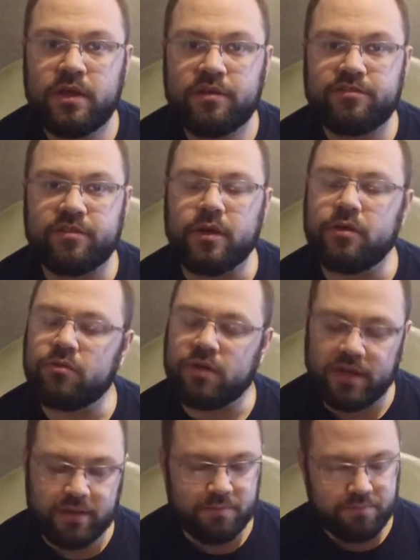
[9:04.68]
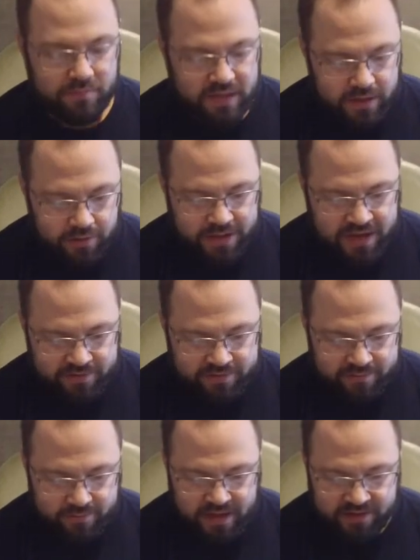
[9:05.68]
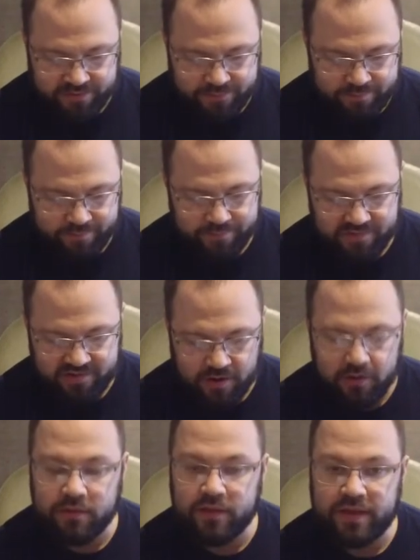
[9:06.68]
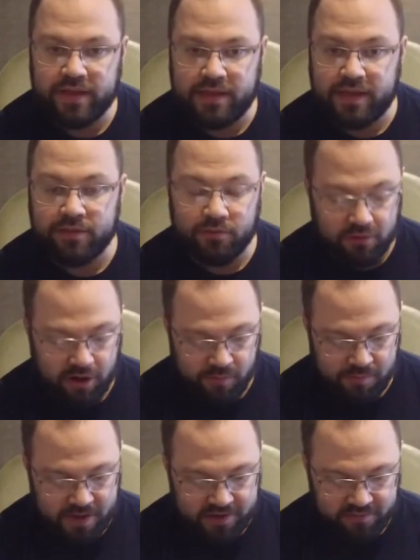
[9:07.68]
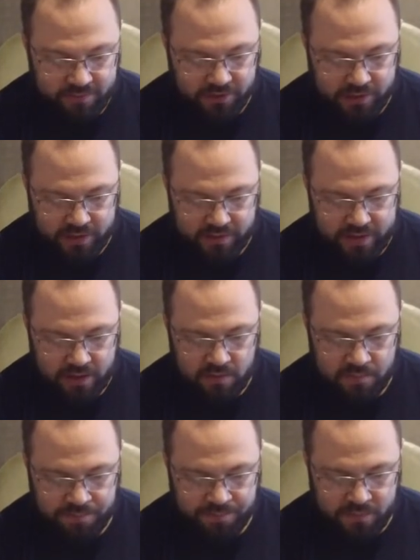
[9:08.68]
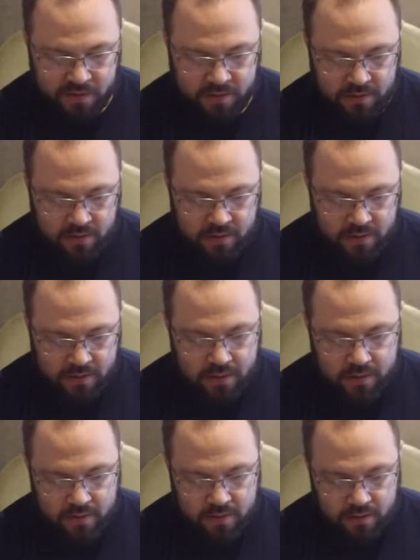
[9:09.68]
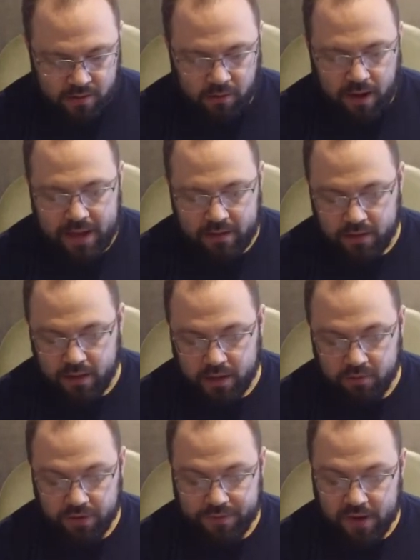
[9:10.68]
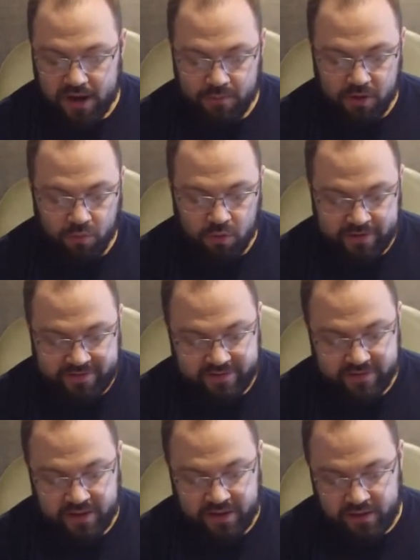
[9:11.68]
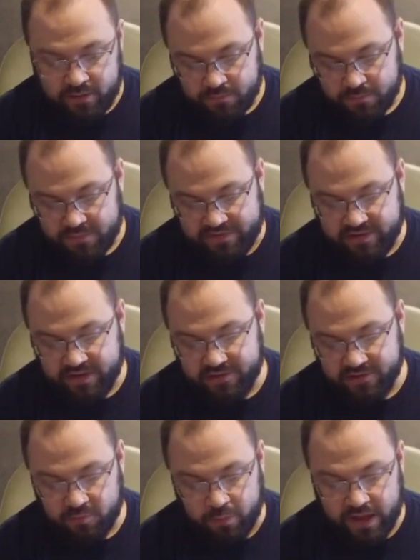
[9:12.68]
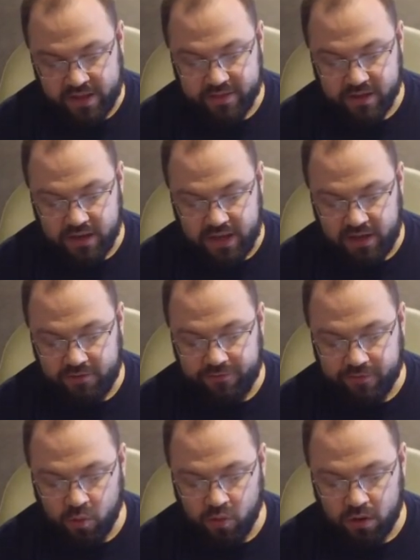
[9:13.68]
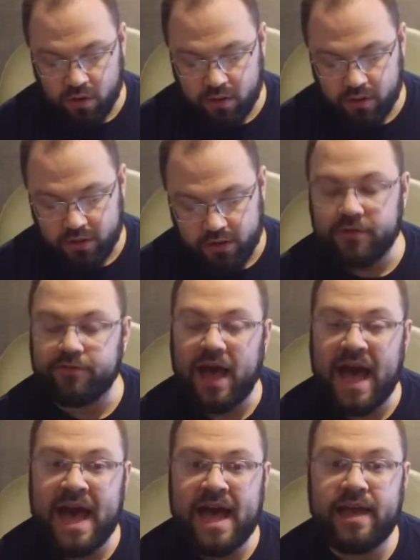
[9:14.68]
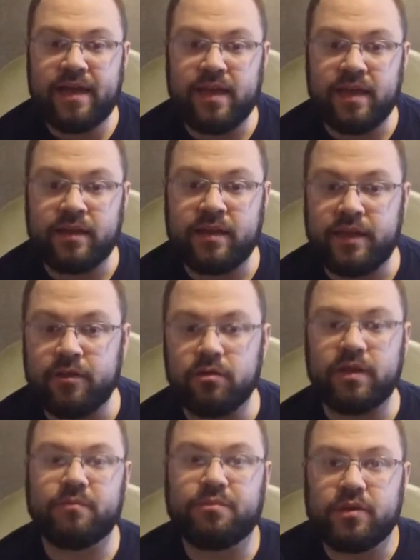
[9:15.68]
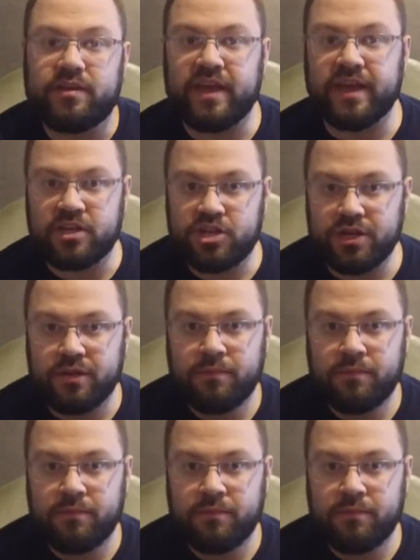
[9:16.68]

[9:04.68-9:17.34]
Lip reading: So, that's certainly in the realm of possibility there. All right, requirement 1C says explain the need for of eye and hearing protection.